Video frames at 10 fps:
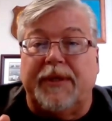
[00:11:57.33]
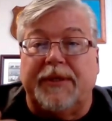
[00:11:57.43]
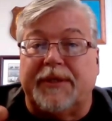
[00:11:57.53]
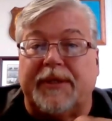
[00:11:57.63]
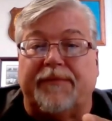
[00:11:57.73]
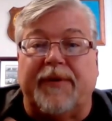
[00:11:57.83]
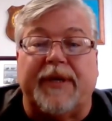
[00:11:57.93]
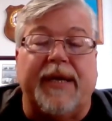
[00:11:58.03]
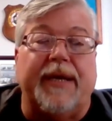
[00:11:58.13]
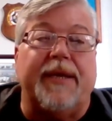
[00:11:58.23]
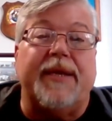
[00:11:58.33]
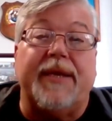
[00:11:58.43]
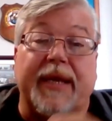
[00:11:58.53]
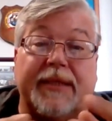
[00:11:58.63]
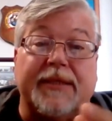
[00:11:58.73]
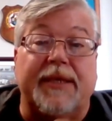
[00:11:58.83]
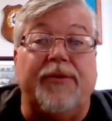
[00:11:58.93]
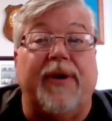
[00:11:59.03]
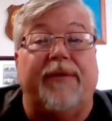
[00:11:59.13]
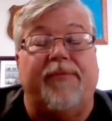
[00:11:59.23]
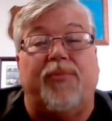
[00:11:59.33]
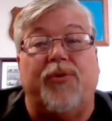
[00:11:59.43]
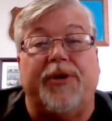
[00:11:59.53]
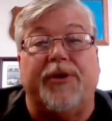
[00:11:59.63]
stuff like that, yes, then you have a point to